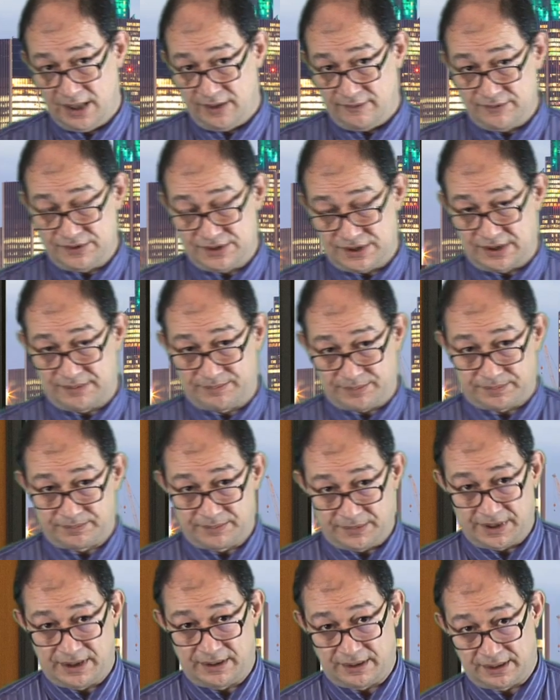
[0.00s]
which are
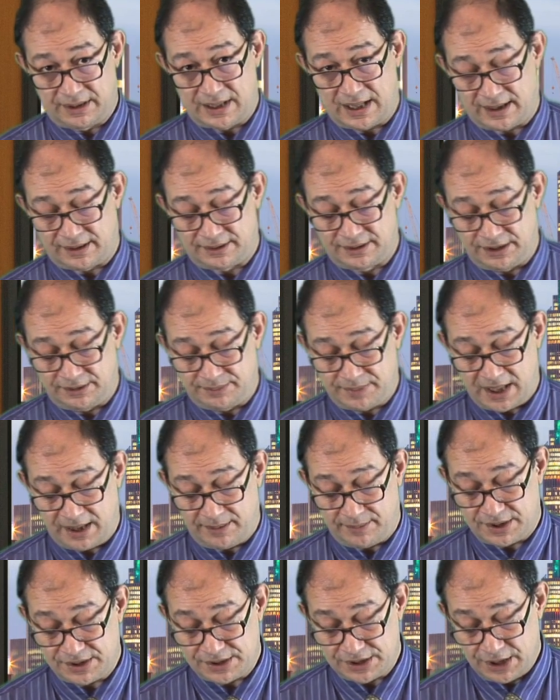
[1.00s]
guaranteed
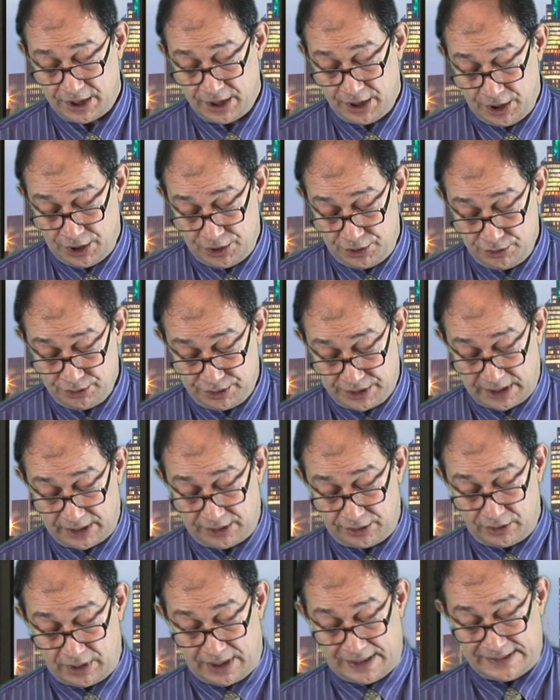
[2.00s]
payments, you
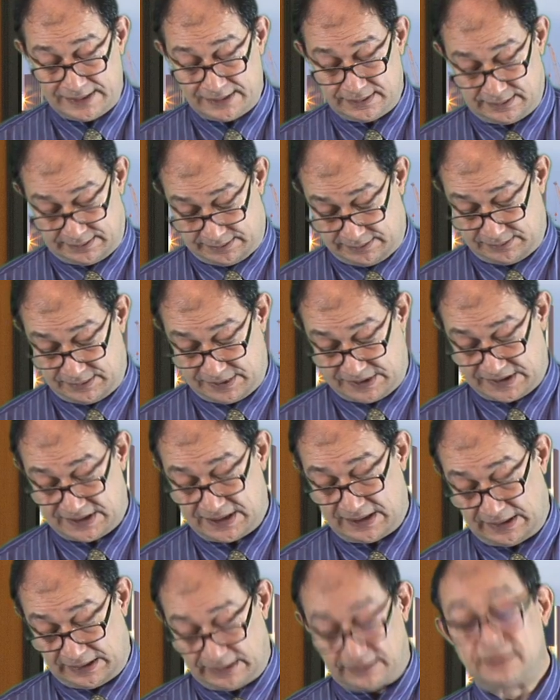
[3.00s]
can go and
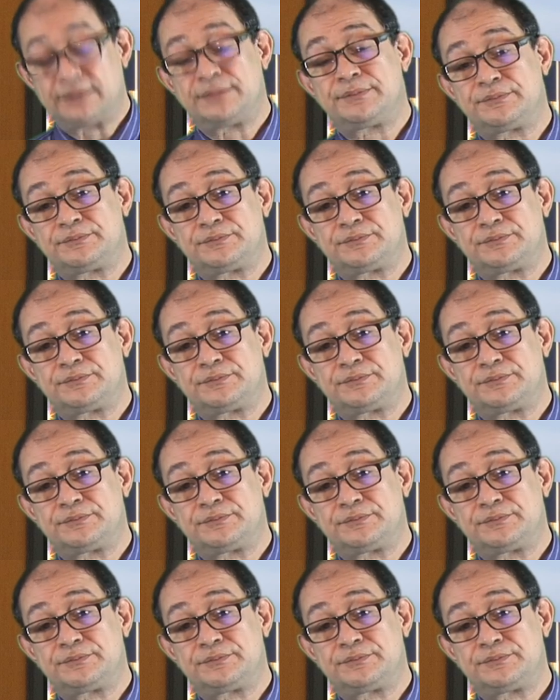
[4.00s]
sell it.